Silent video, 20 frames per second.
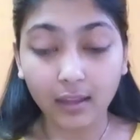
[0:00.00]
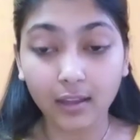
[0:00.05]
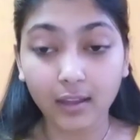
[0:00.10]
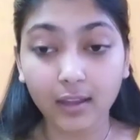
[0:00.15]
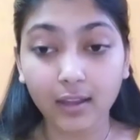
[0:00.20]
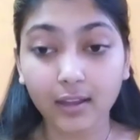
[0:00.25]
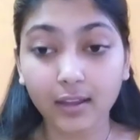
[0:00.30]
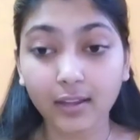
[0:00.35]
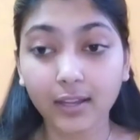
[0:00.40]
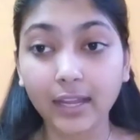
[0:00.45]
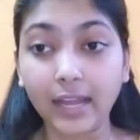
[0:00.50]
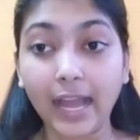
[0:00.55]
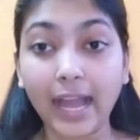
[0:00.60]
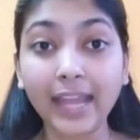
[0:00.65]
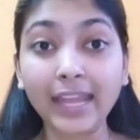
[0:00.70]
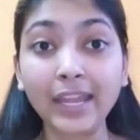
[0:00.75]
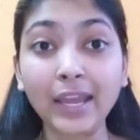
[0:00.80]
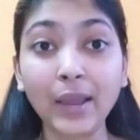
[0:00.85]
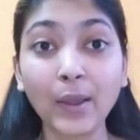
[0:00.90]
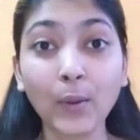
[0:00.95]

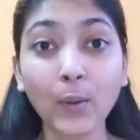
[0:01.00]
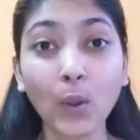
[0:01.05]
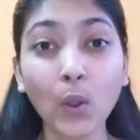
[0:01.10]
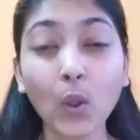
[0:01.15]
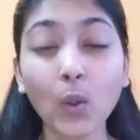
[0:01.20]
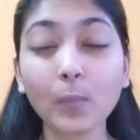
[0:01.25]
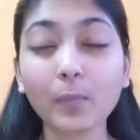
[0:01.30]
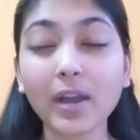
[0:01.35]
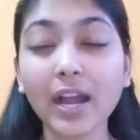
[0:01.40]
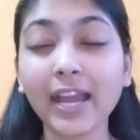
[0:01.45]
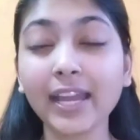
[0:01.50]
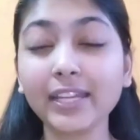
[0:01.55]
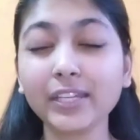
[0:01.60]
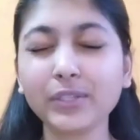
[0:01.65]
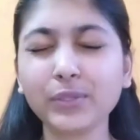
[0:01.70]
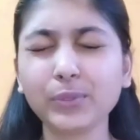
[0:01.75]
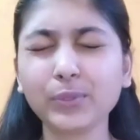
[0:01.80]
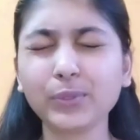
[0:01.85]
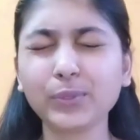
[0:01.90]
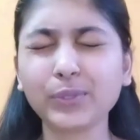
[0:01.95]
I hope I
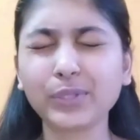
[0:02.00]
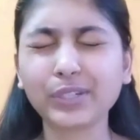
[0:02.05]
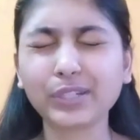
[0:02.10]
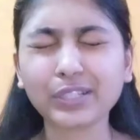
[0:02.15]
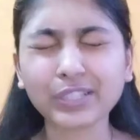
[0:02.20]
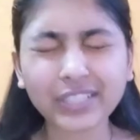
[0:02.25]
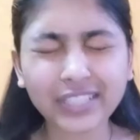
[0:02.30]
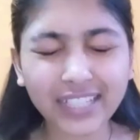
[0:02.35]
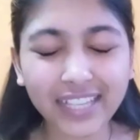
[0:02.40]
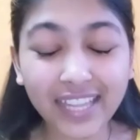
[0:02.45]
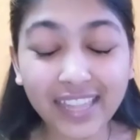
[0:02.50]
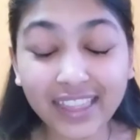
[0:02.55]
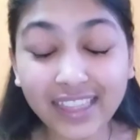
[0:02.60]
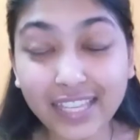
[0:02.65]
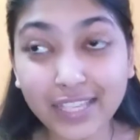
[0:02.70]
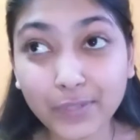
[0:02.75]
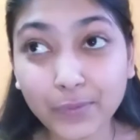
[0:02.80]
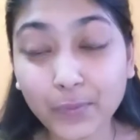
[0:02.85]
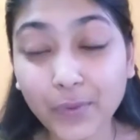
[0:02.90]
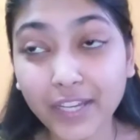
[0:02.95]
do good in
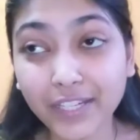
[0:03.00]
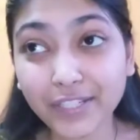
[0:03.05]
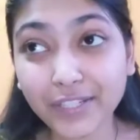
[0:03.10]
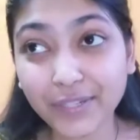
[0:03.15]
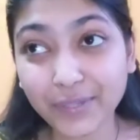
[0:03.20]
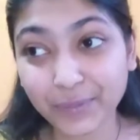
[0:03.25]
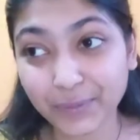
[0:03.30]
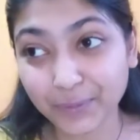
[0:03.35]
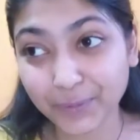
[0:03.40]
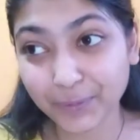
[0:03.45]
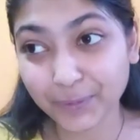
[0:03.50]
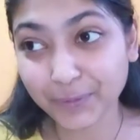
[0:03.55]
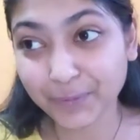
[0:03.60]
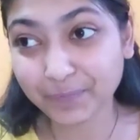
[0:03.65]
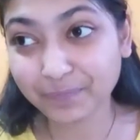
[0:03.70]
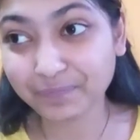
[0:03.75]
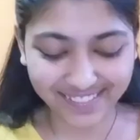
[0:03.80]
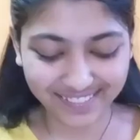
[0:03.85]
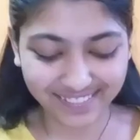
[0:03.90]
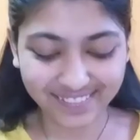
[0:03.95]
this one
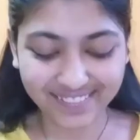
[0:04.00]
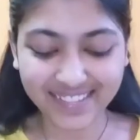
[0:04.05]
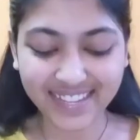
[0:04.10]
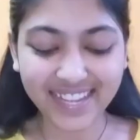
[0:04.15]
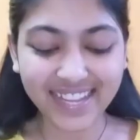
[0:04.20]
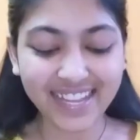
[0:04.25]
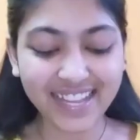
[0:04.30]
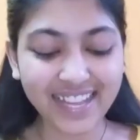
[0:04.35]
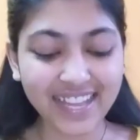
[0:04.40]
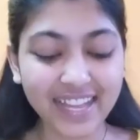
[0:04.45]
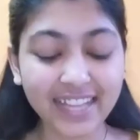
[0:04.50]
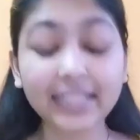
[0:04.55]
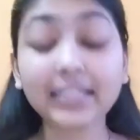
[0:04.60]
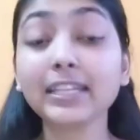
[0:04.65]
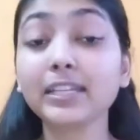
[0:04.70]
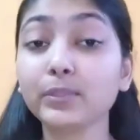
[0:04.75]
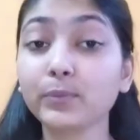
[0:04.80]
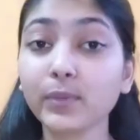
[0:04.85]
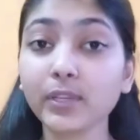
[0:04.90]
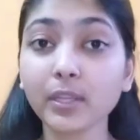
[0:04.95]
too. So
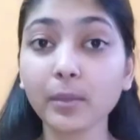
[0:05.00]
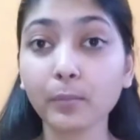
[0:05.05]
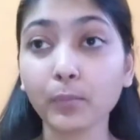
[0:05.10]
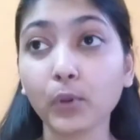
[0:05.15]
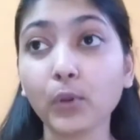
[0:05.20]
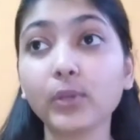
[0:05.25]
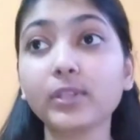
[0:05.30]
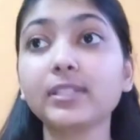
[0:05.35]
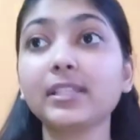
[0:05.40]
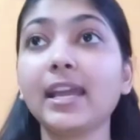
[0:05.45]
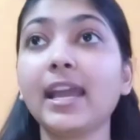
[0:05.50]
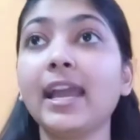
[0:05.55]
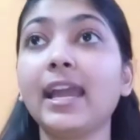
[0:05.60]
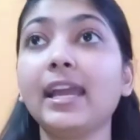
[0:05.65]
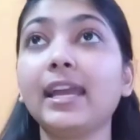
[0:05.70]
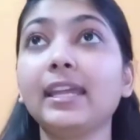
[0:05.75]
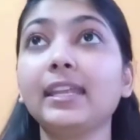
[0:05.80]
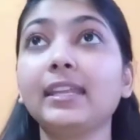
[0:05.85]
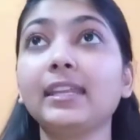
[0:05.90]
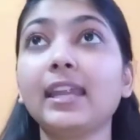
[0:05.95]
these were the books,
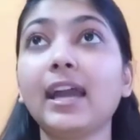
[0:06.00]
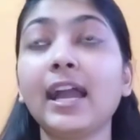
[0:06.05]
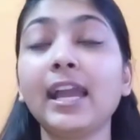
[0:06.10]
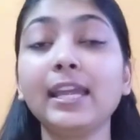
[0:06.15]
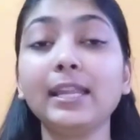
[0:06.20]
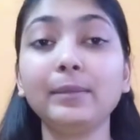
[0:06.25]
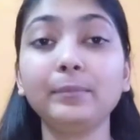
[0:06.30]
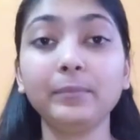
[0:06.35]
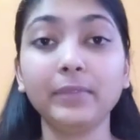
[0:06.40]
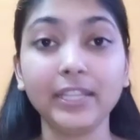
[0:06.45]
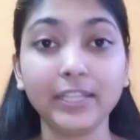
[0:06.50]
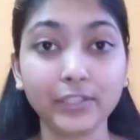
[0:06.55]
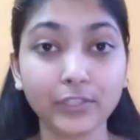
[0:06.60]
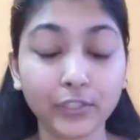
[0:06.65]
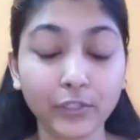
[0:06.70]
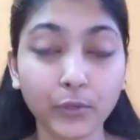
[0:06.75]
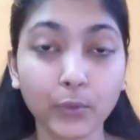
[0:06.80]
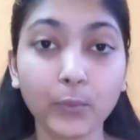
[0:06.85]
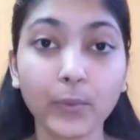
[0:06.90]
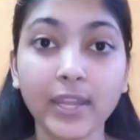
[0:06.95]
and I'll
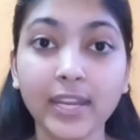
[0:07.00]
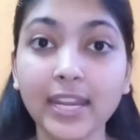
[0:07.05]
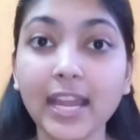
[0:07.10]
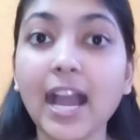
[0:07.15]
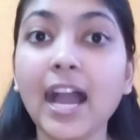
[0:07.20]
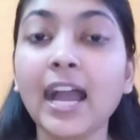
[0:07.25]
meet you when